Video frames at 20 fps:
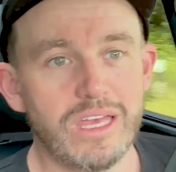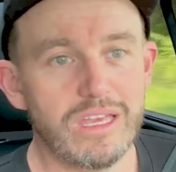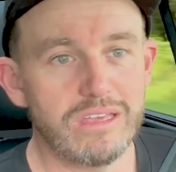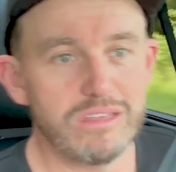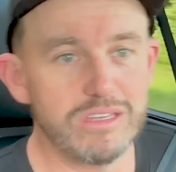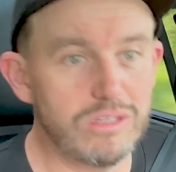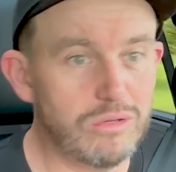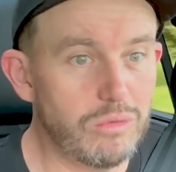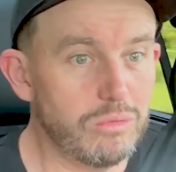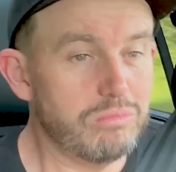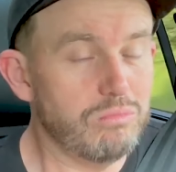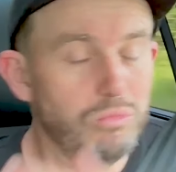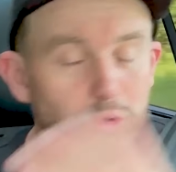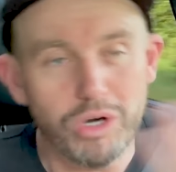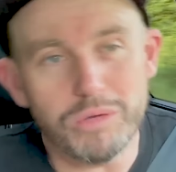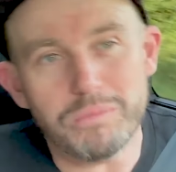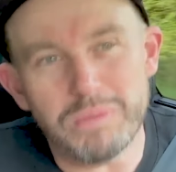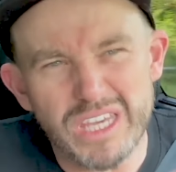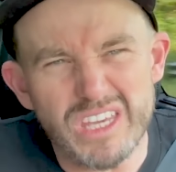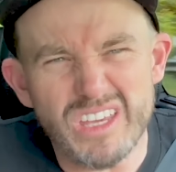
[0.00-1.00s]
you
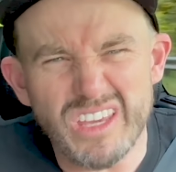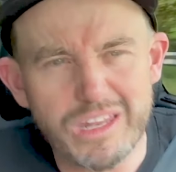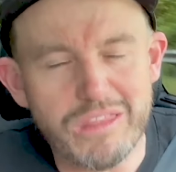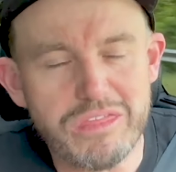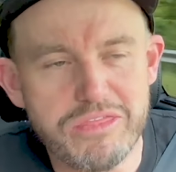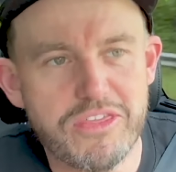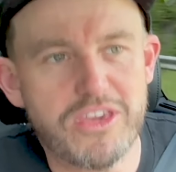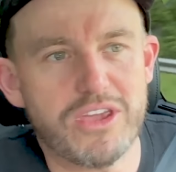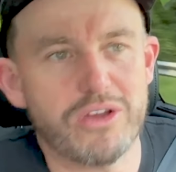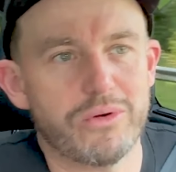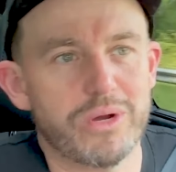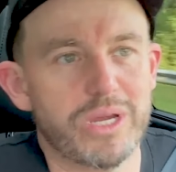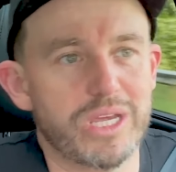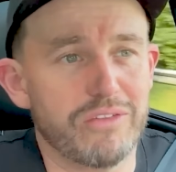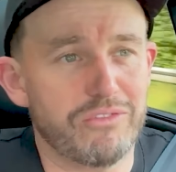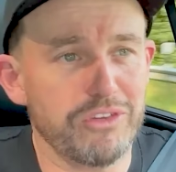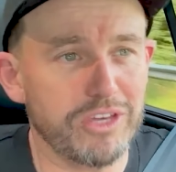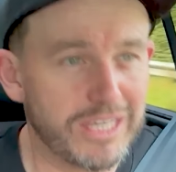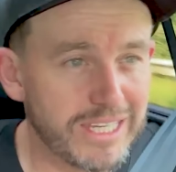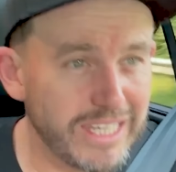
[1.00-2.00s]
would be, in theory,
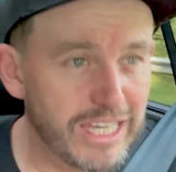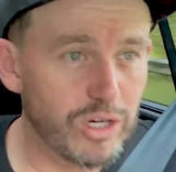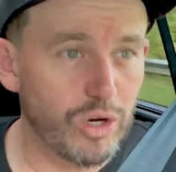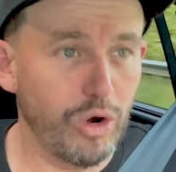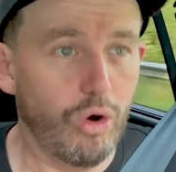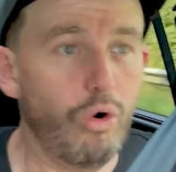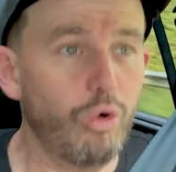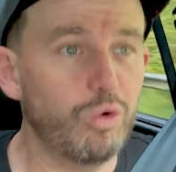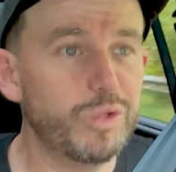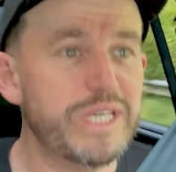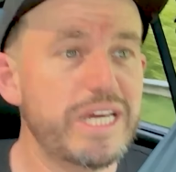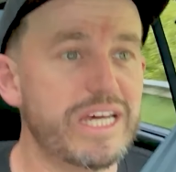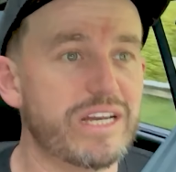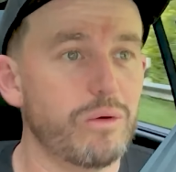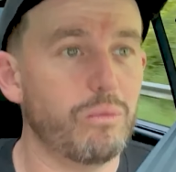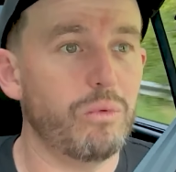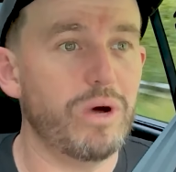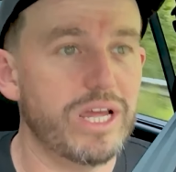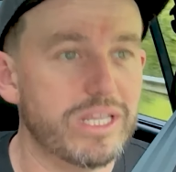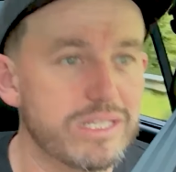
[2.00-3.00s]
if you can get it all down
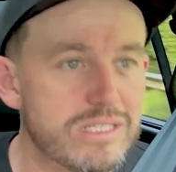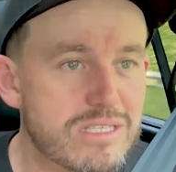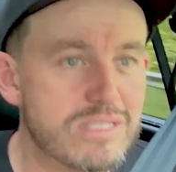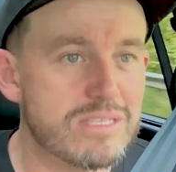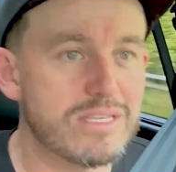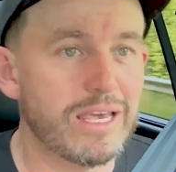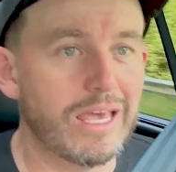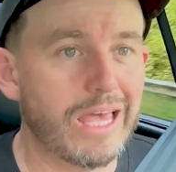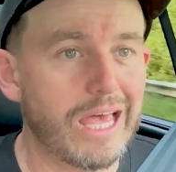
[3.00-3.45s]
at once,